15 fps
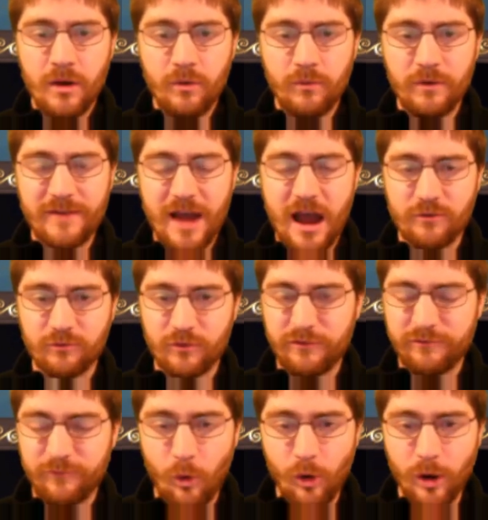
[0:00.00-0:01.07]
We've got
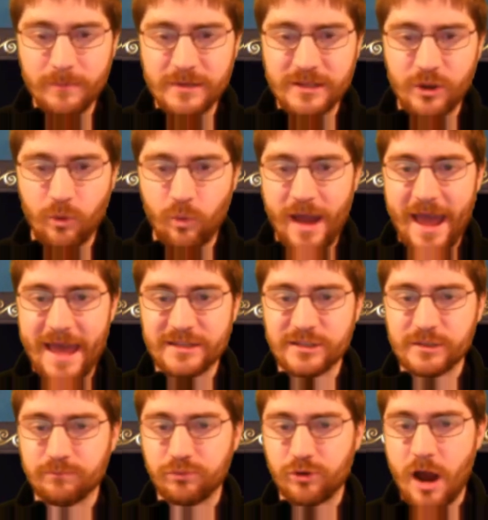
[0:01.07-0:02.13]
Reformed in the
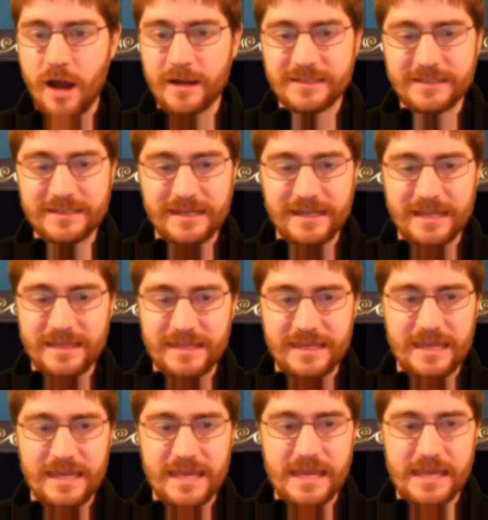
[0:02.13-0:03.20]
West, Protestant in the
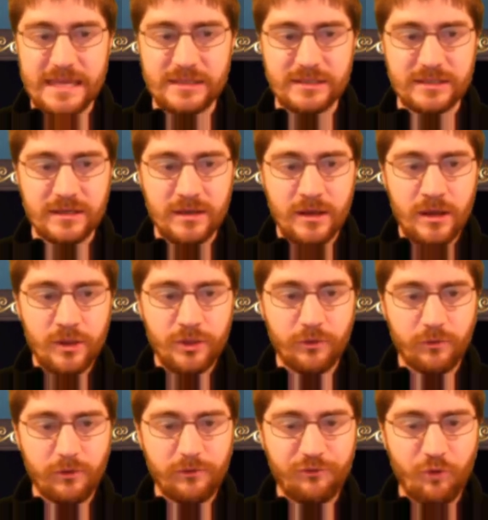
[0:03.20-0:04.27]
East. The
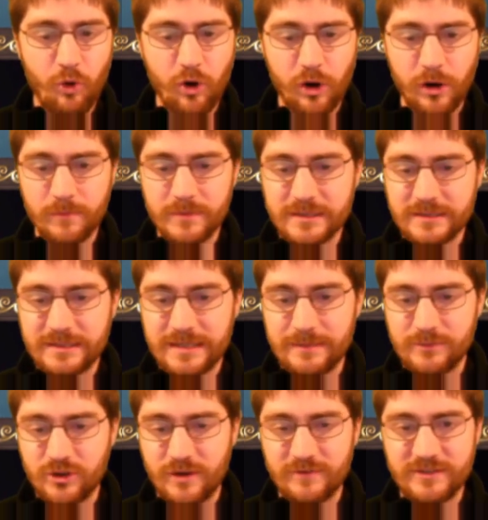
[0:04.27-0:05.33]
Reformed seem
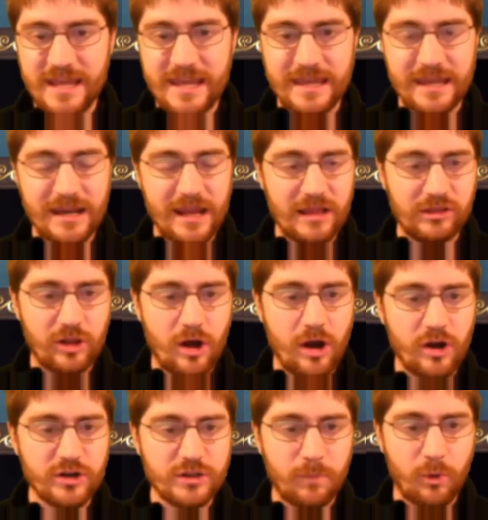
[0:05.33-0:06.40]
to have taken a
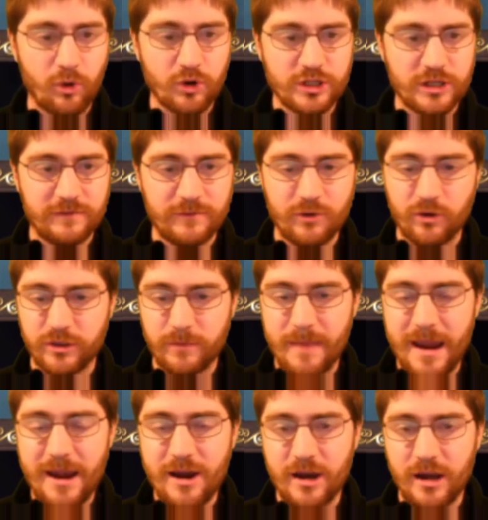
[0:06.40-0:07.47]
large portion of North
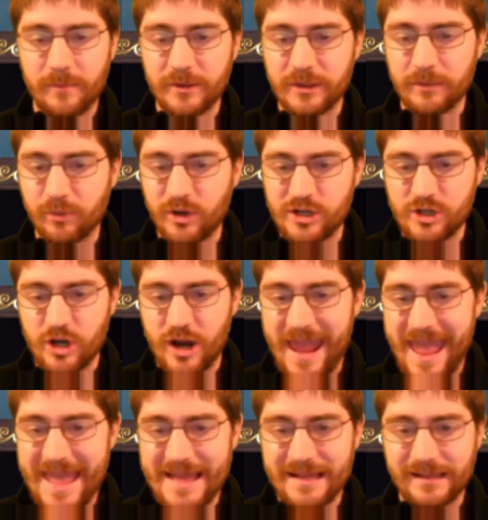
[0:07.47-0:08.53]
America, but the British are
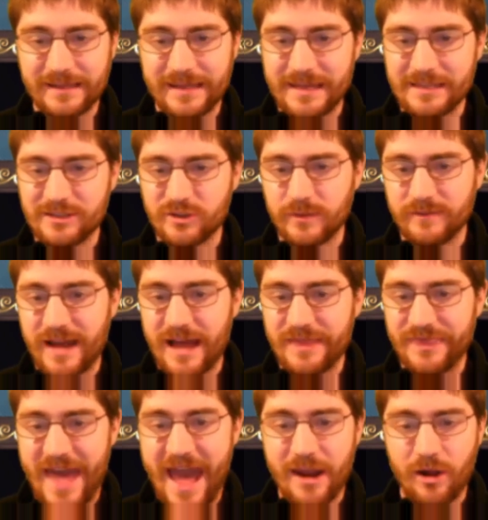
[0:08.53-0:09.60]
Anglican, so we've got
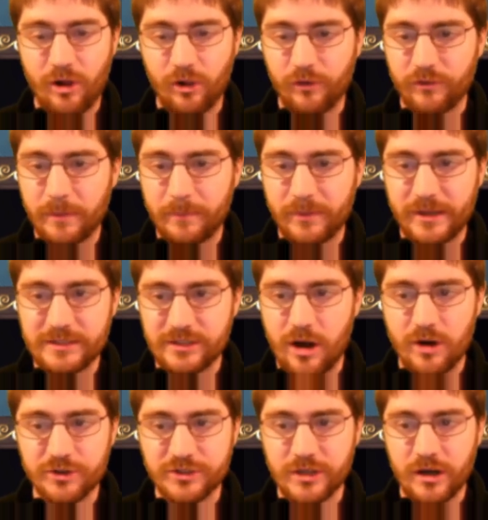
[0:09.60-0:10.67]
that all over the place
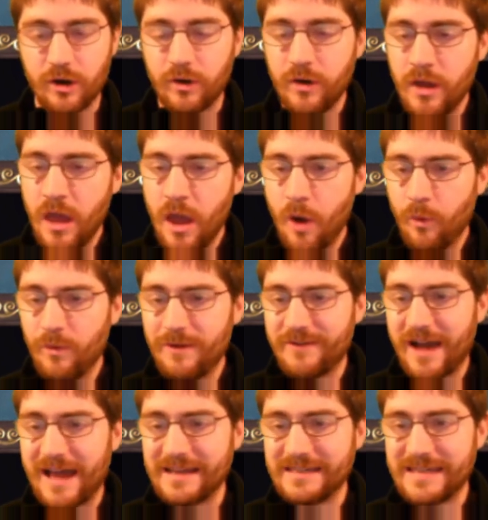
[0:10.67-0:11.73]
also. We've
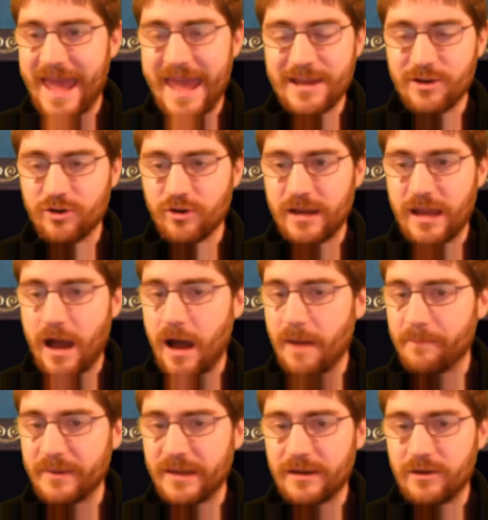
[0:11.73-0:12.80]
got Tengri
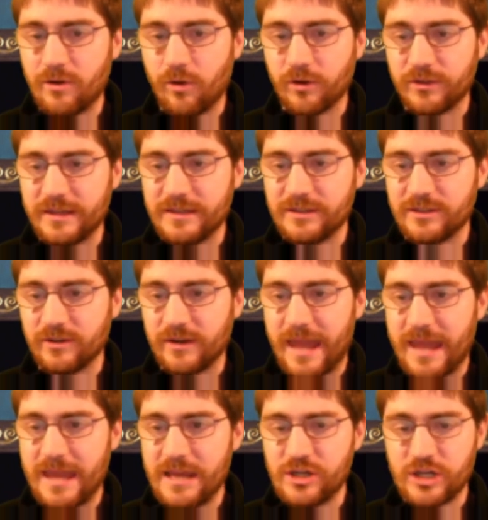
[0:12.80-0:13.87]
up in northeastern
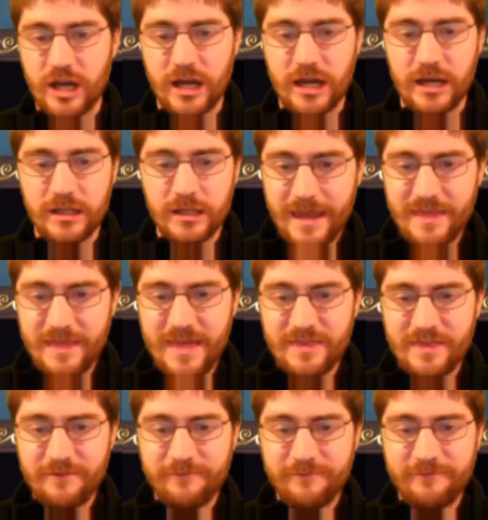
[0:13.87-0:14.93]
Asia, and then
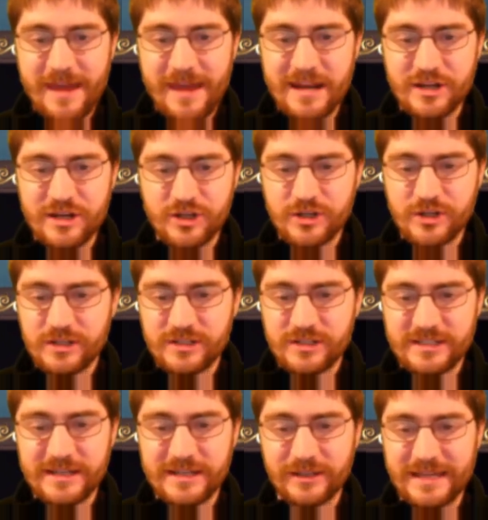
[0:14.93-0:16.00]
the fetish
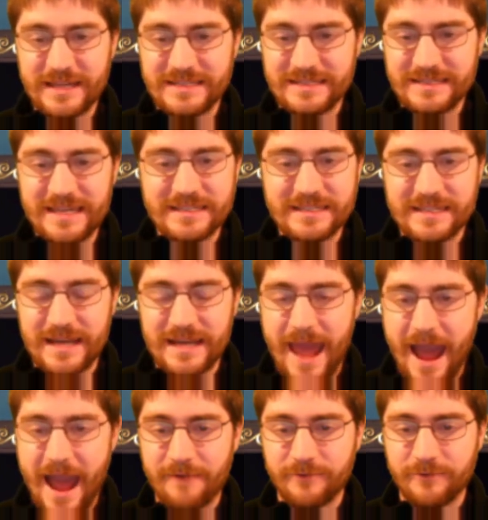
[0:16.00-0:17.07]
still exist in
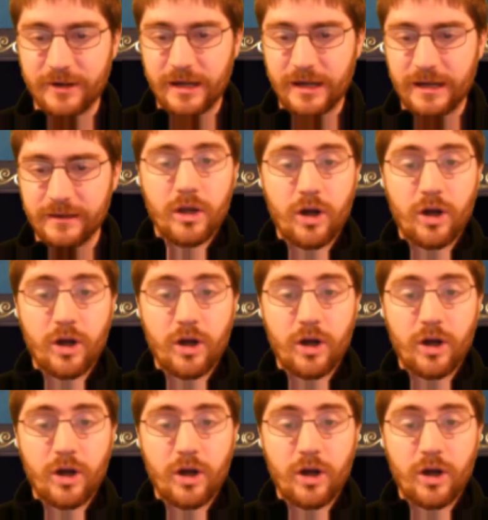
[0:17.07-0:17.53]
Africa.